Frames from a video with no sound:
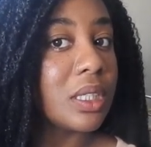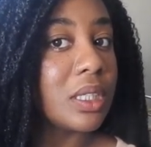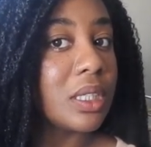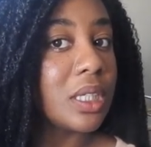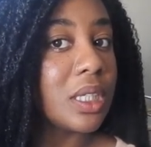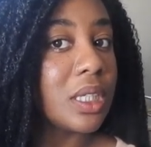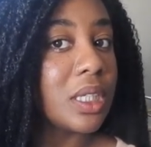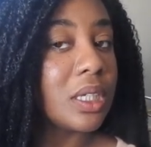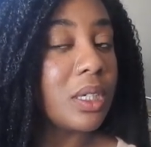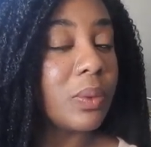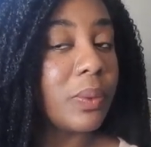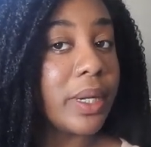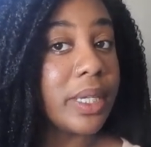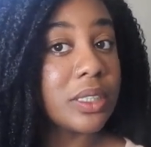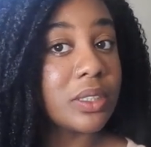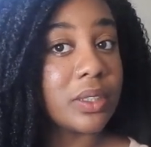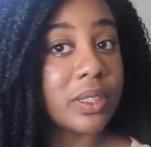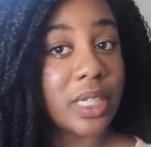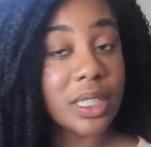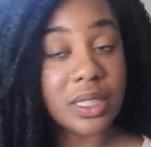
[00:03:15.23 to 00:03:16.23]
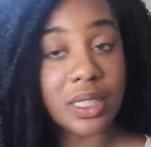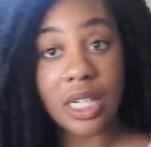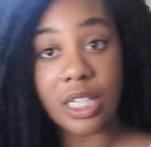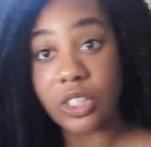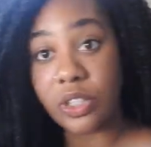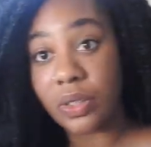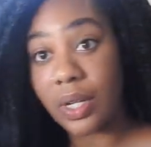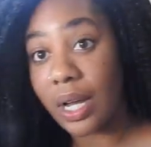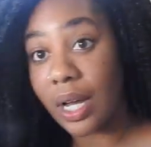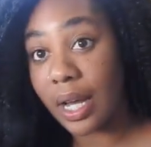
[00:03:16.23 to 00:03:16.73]
little wet, so that's
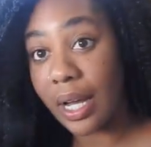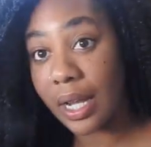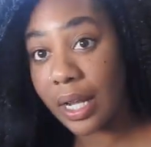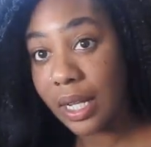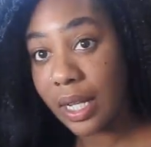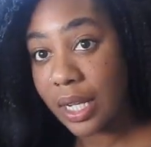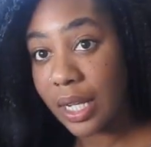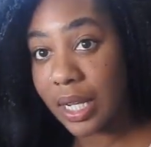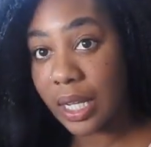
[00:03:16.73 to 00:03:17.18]
not dry.